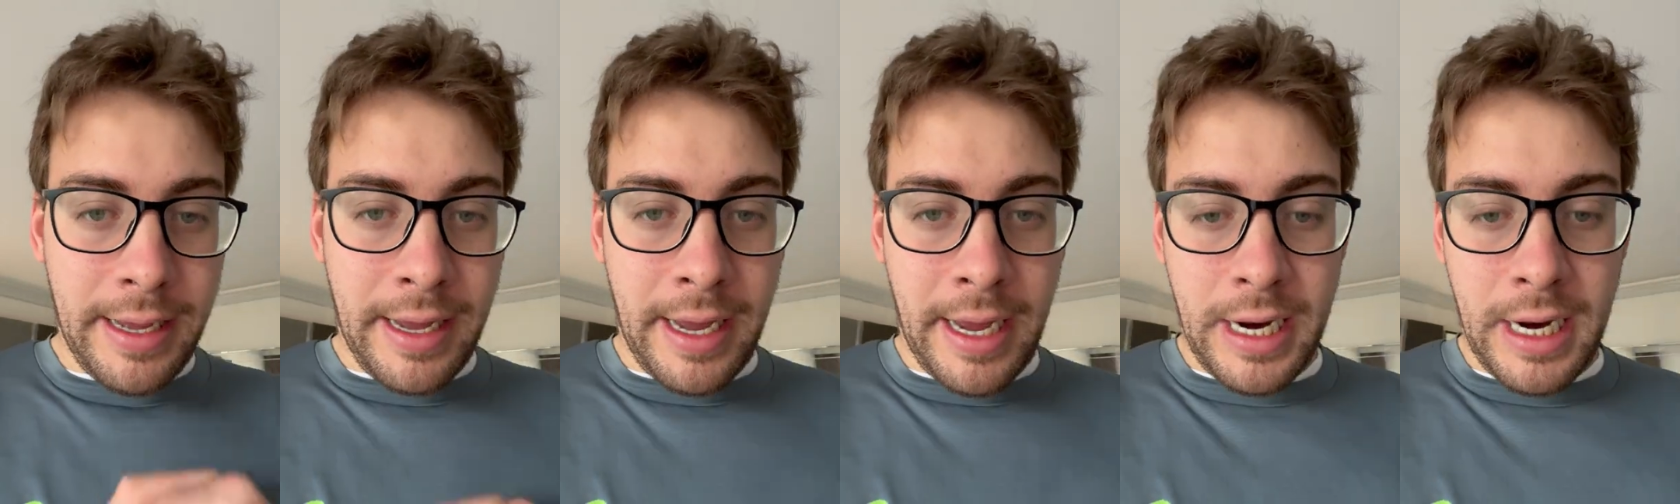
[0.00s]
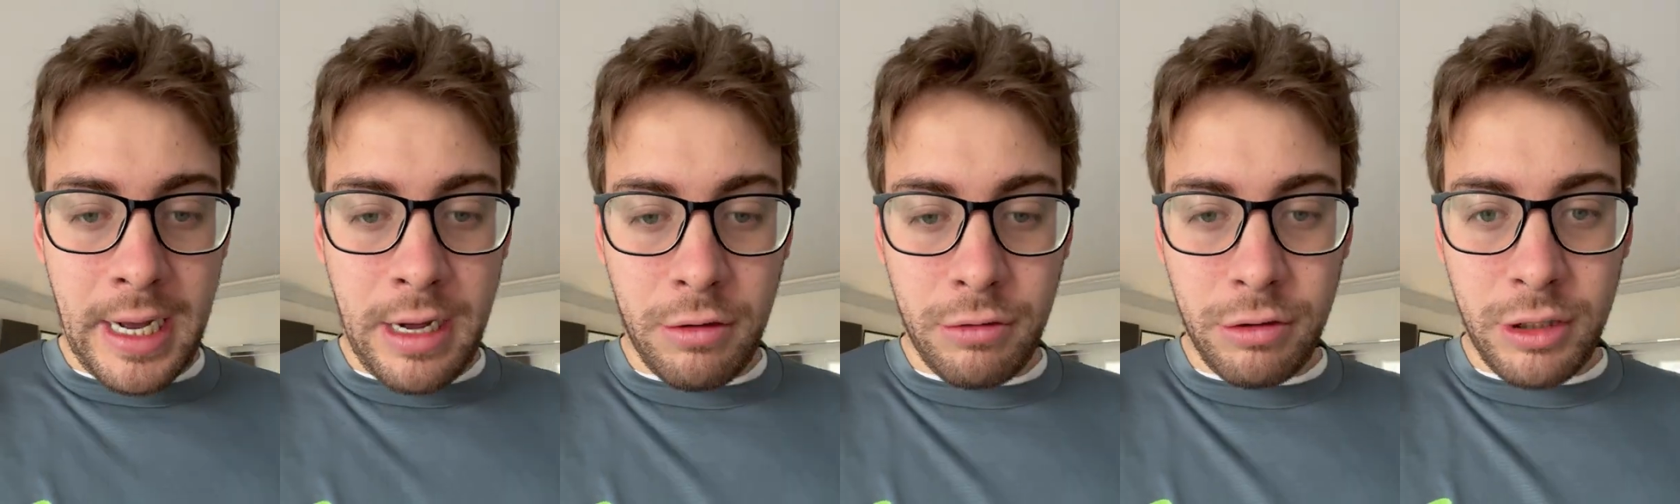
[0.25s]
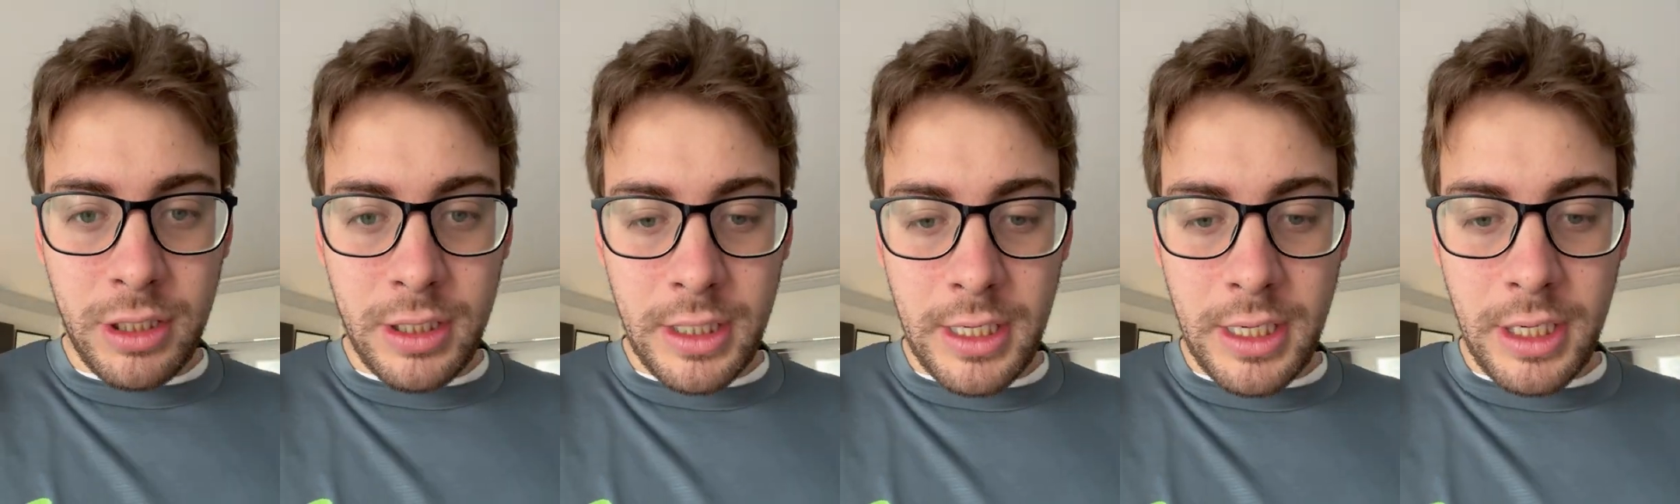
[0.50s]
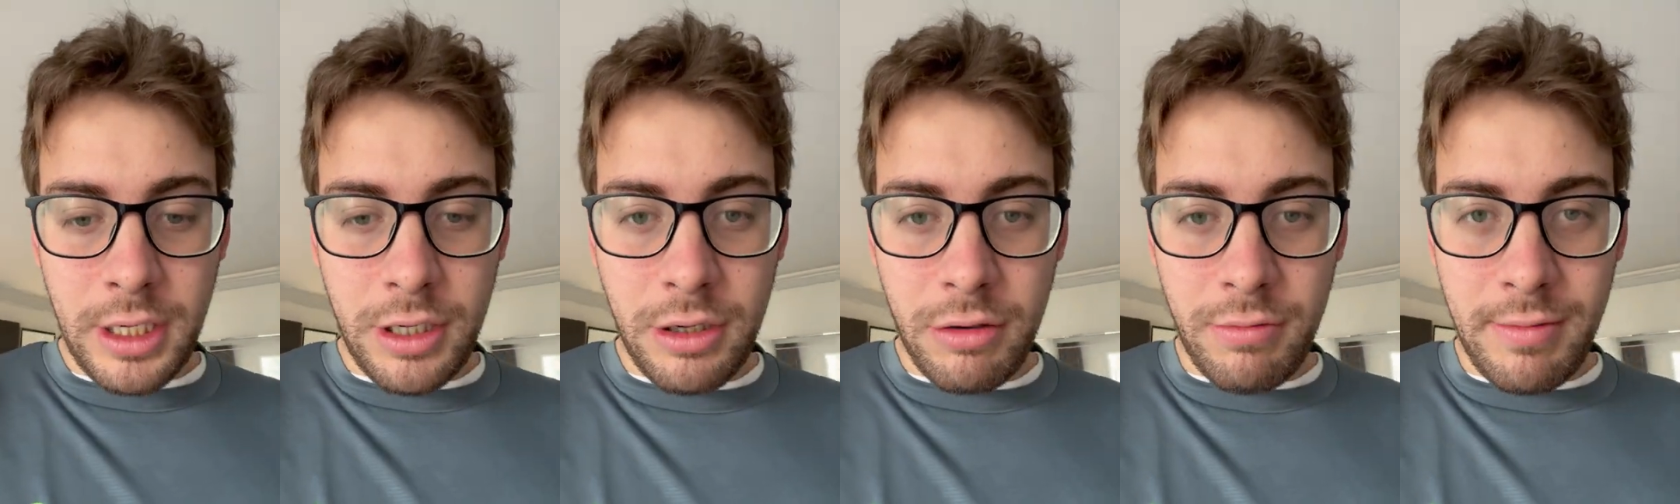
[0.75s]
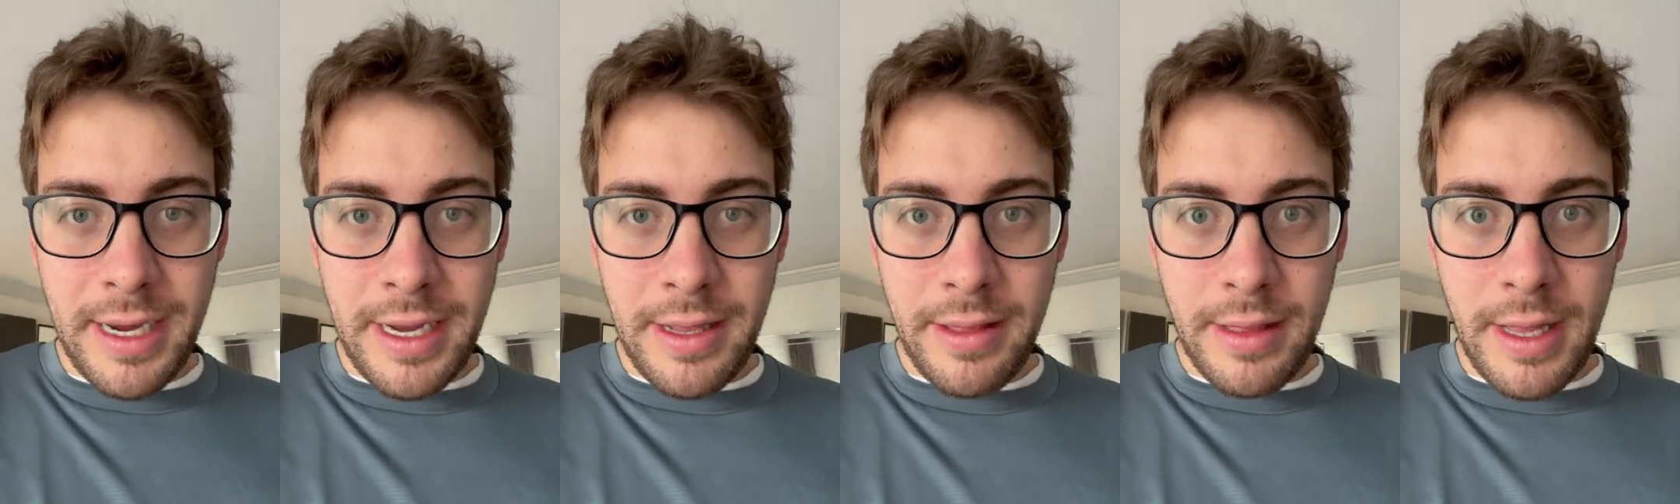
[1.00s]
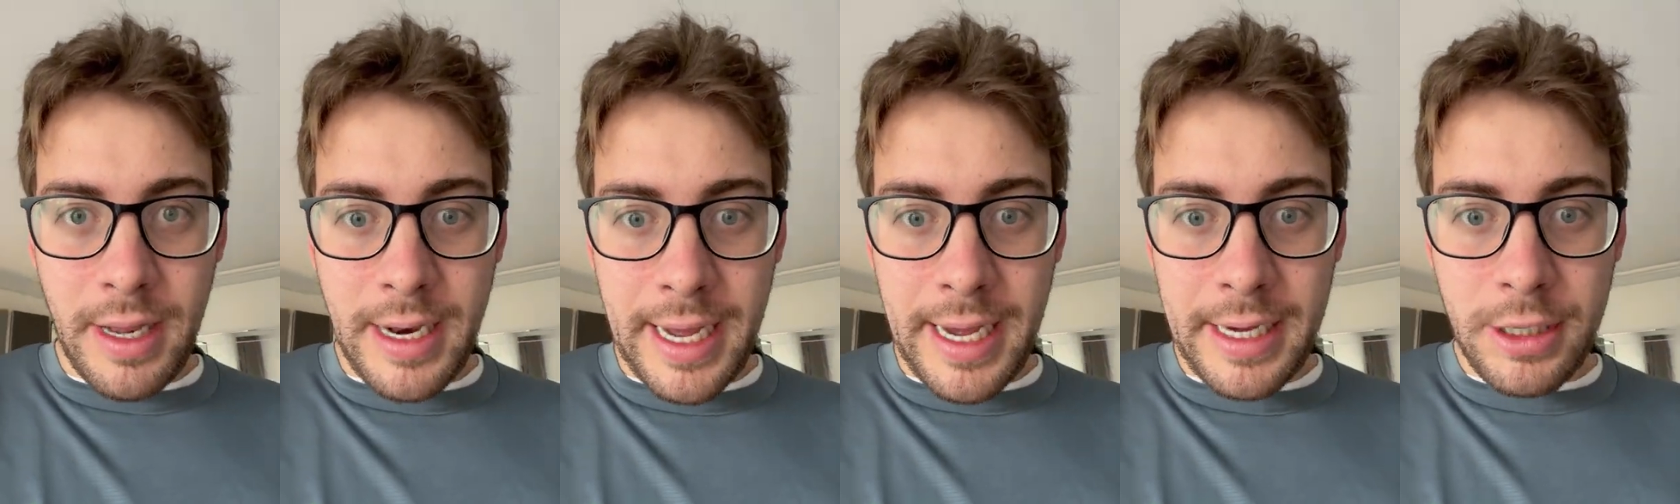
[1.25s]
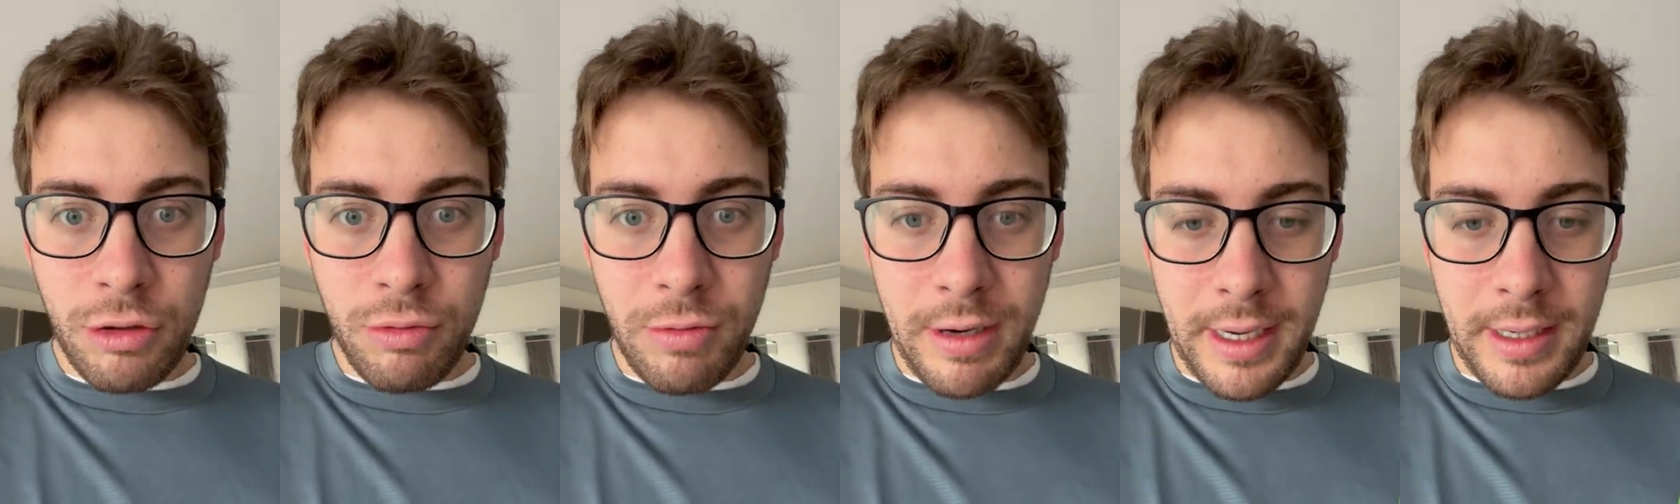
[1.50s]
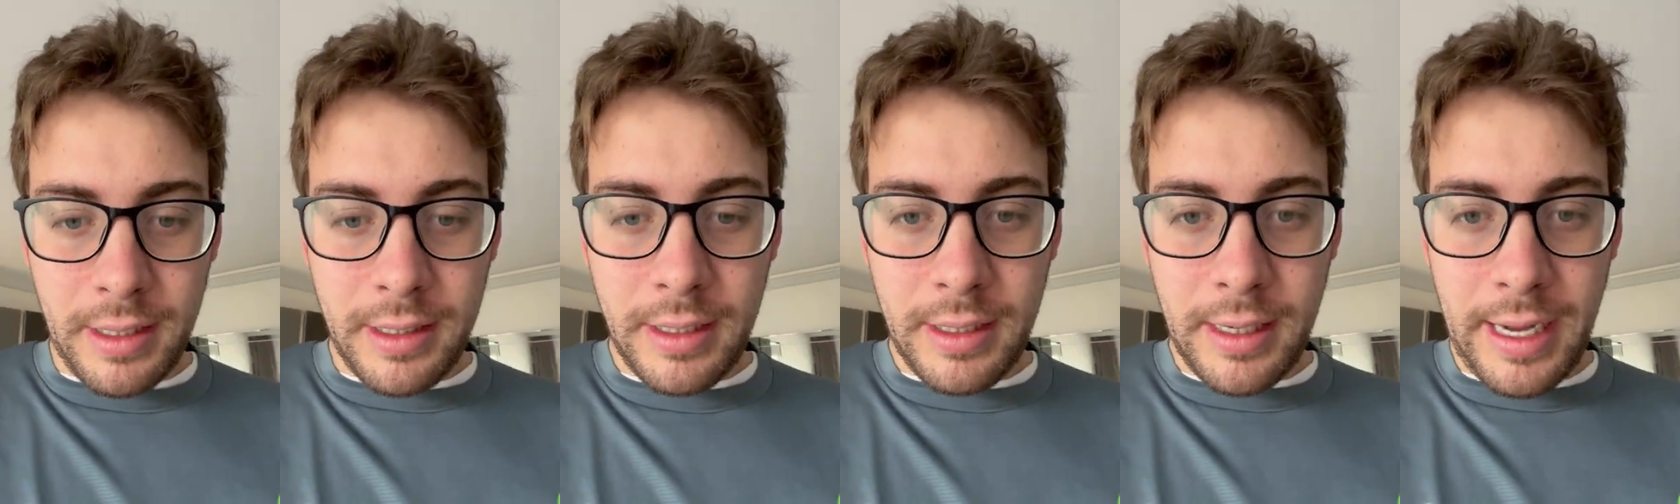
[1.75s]
and I'll see you in the next
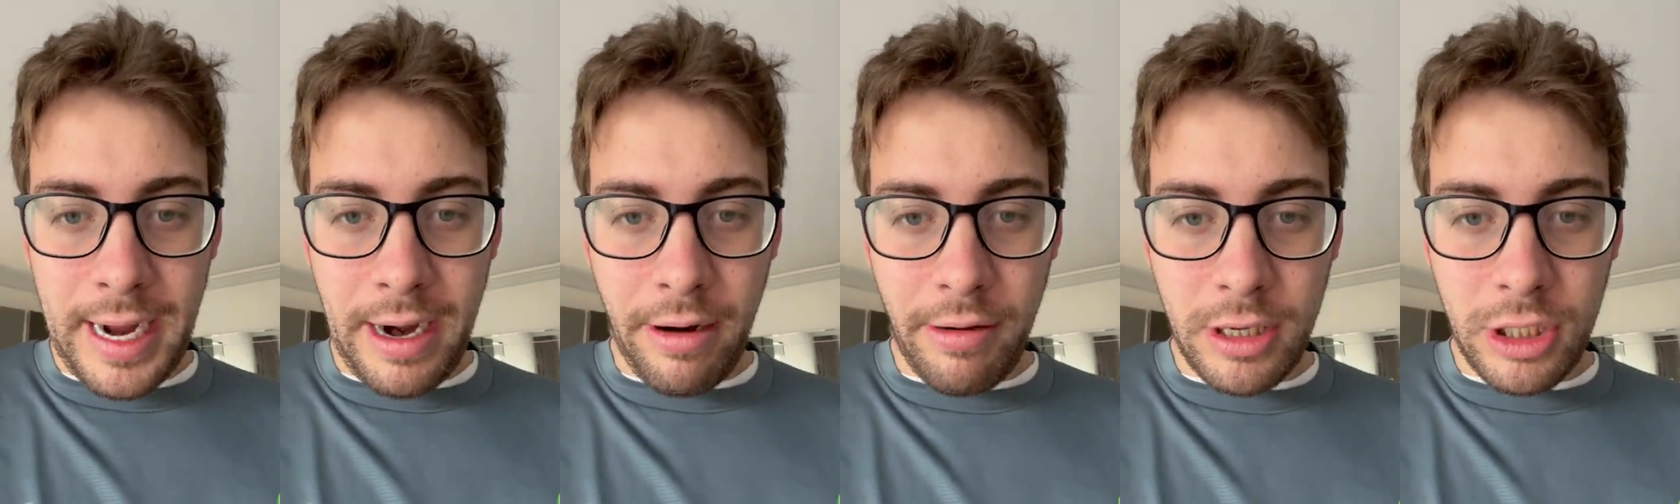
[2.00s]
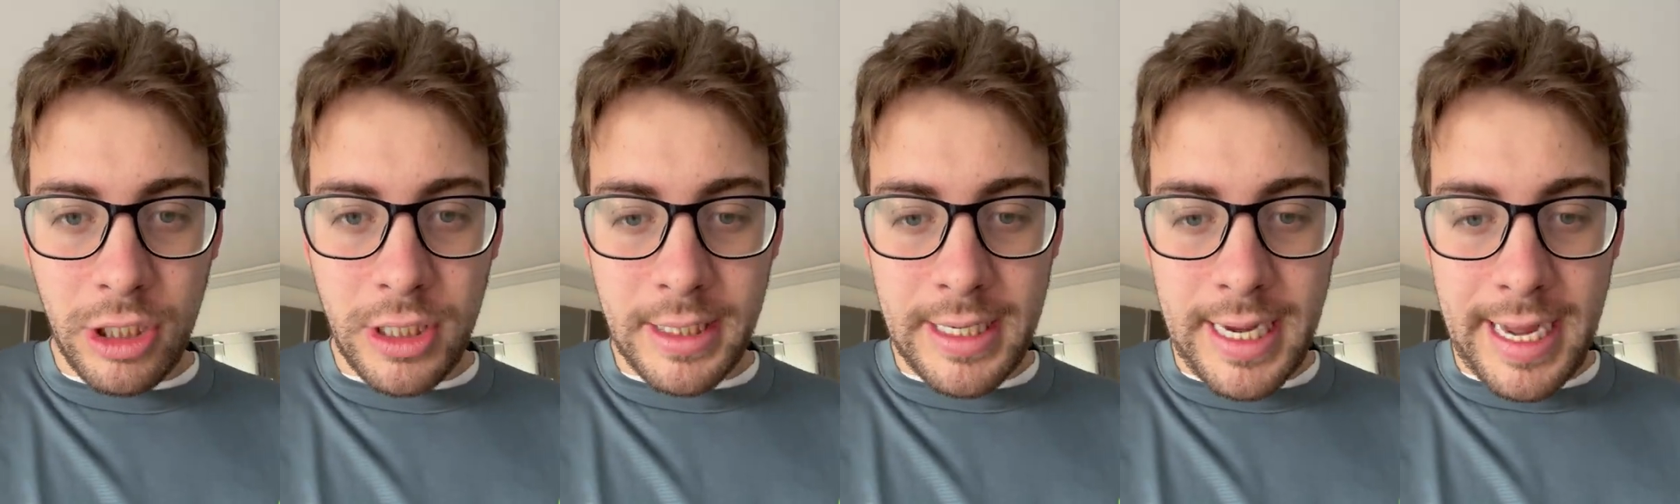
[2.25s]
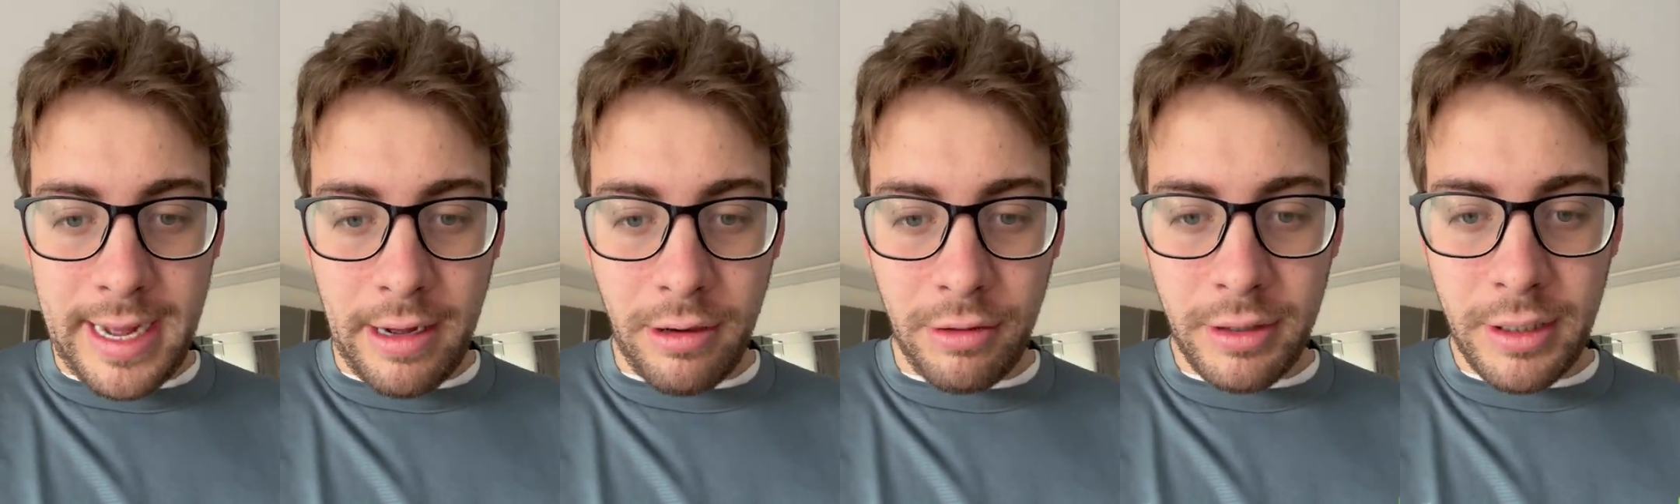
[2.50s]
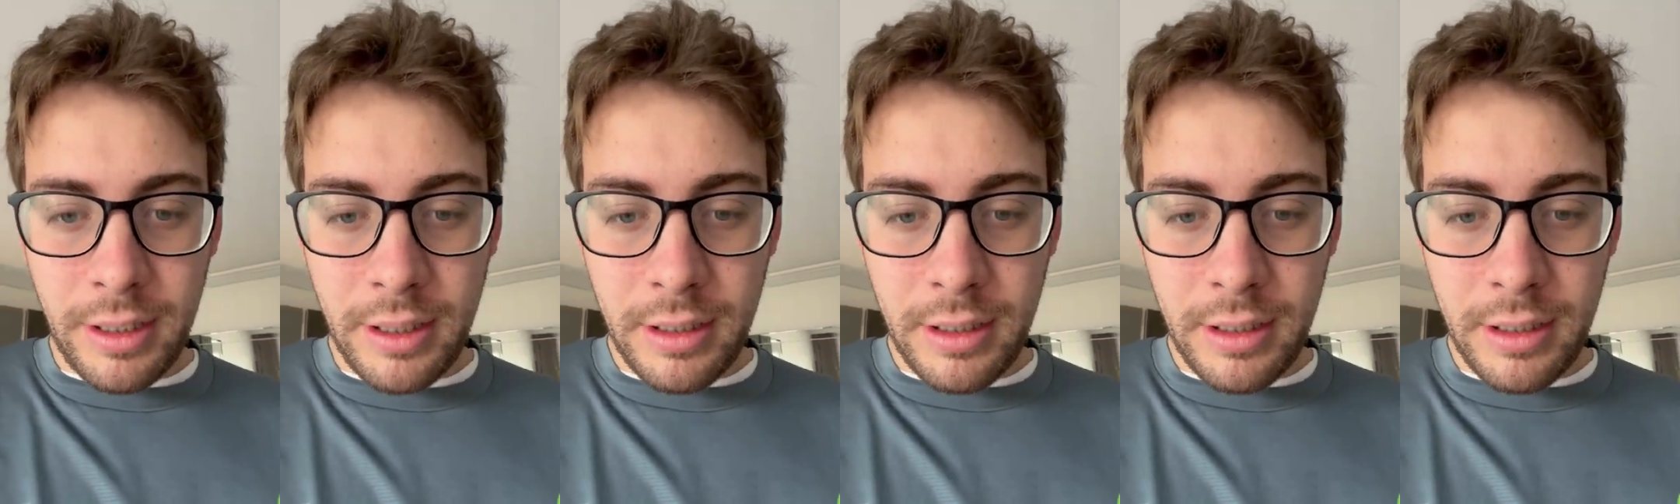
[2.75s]
one. Harry Jez out.